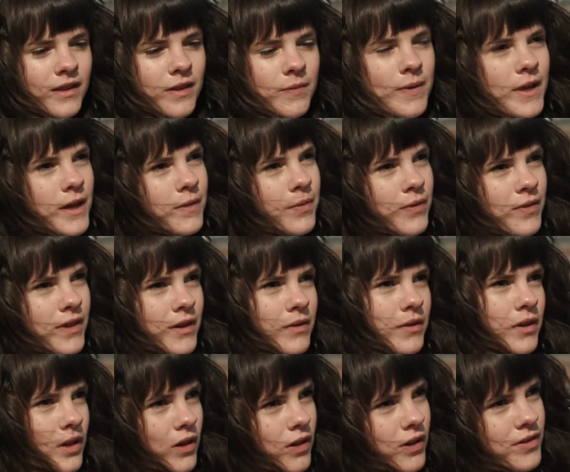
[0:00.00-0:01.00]
the people that
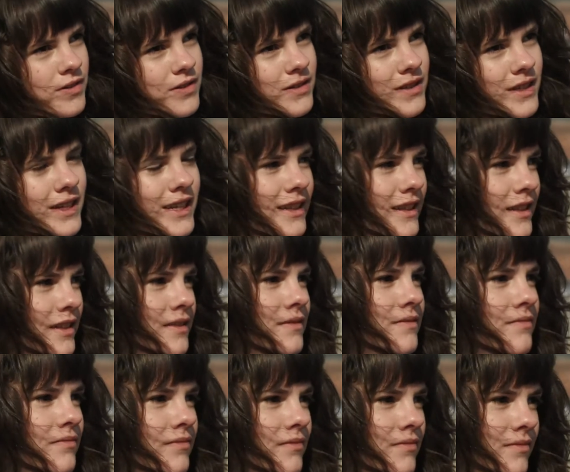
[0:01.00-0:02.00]
were lost and the
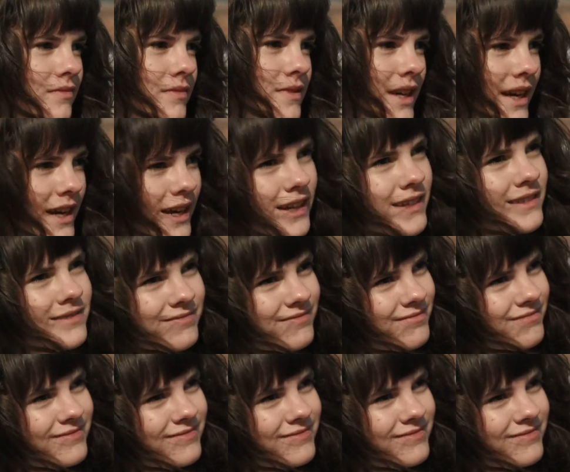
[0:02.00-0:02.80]
day.